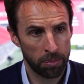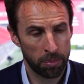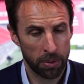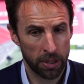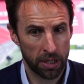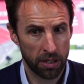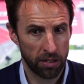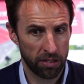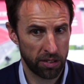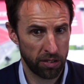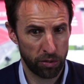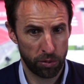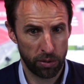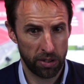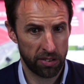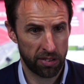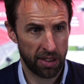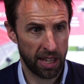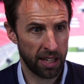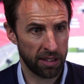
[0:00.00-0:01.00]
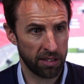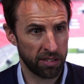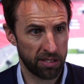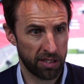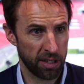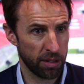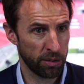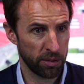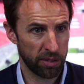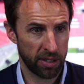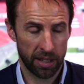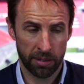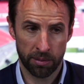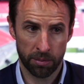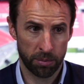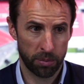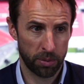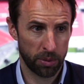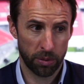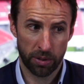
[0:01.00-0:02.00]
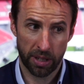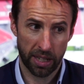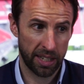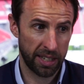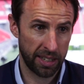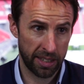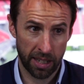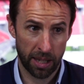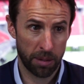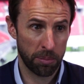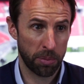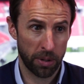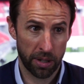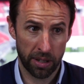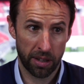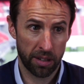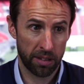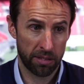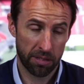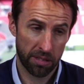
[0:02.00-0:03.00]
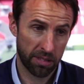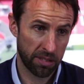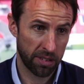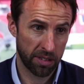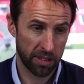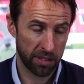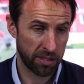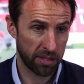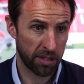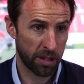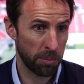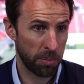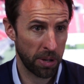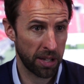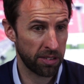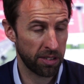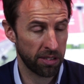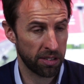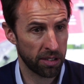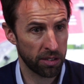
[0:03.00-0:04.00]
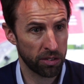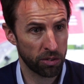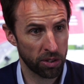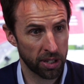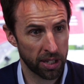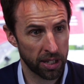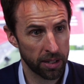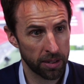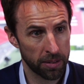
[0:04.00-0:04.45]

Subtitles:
because if we stand still then we'll get eaten up by the competitors, really.